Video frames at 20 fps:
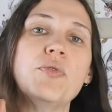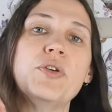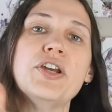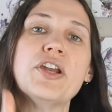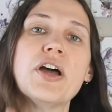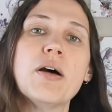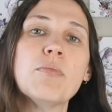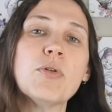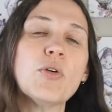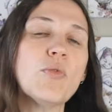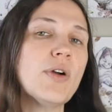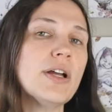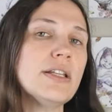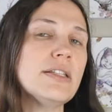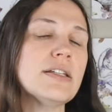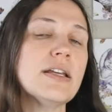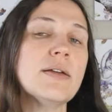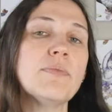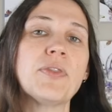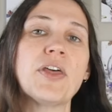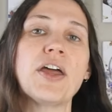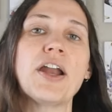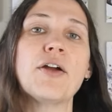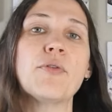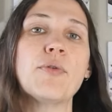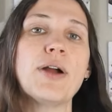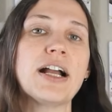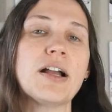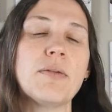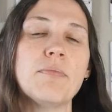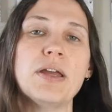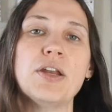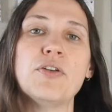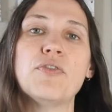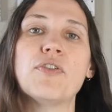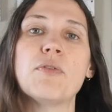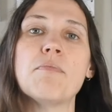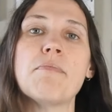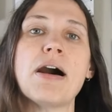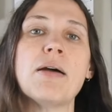Number one tip that I
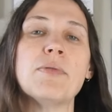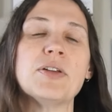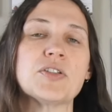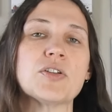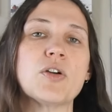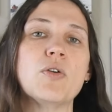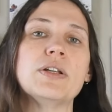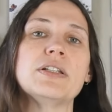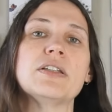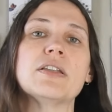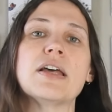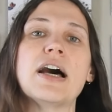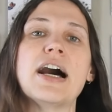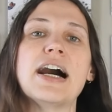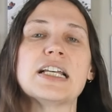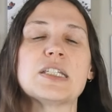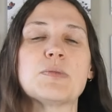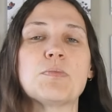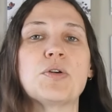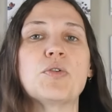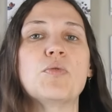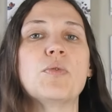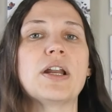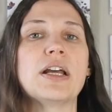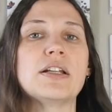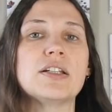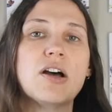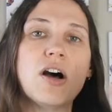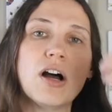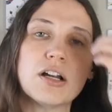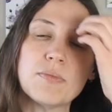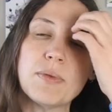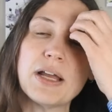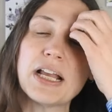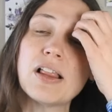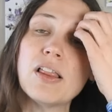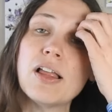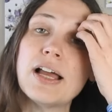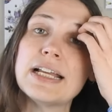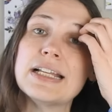recommend for mamas going to the hospital when I talk to
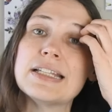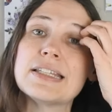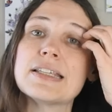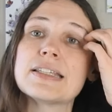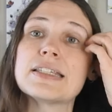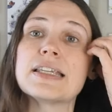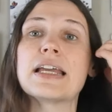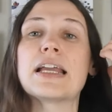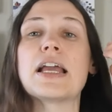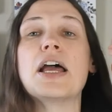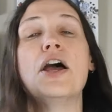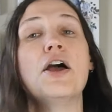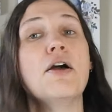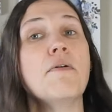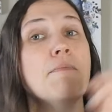my clients is like,